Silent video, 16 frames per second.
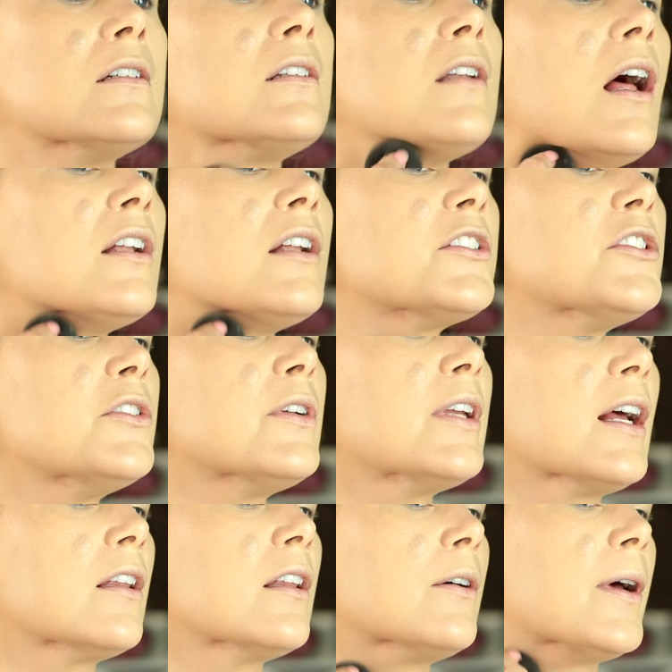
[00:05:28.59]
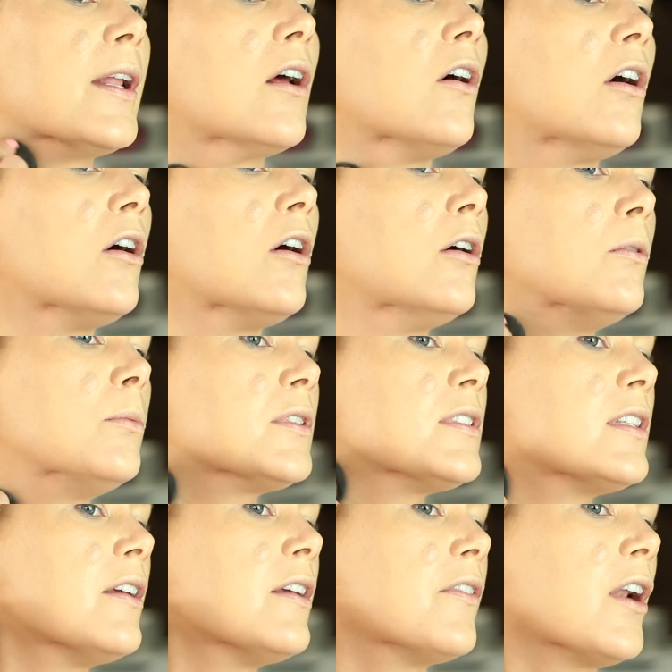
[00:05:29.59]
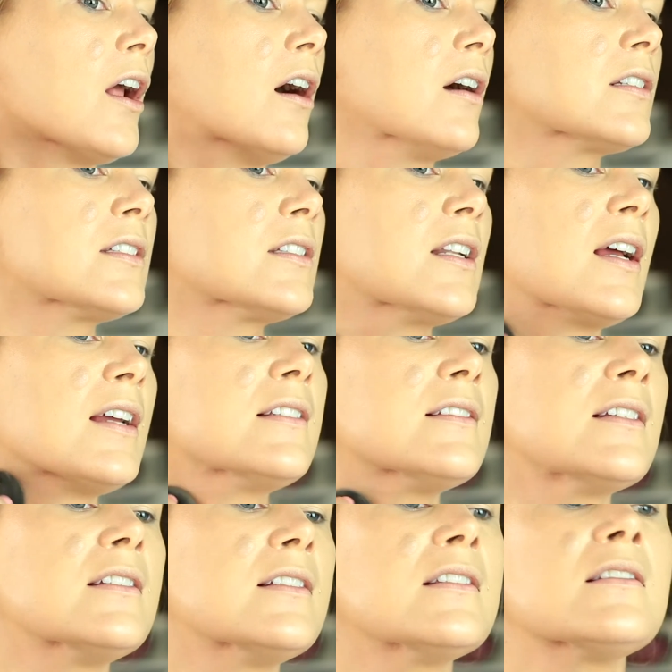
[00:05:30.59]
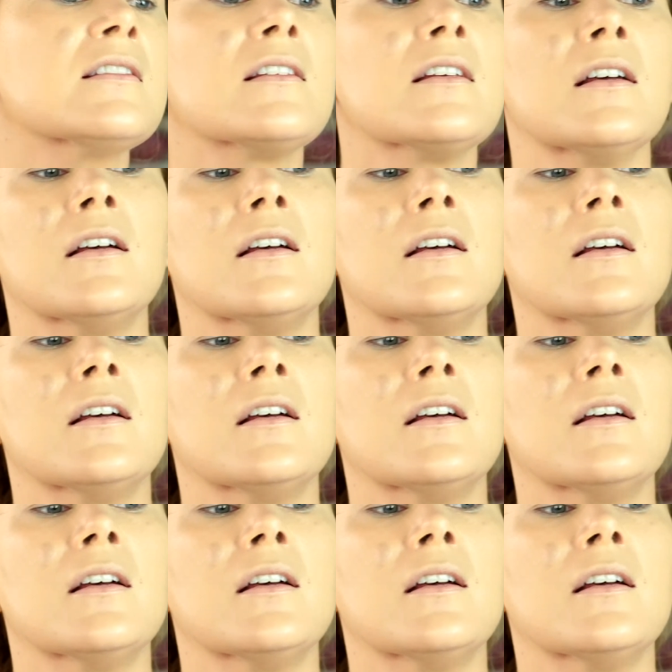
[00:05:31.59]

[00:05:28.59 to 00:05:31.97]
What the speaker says: not too yellow at all. We'll see if it oxidizes.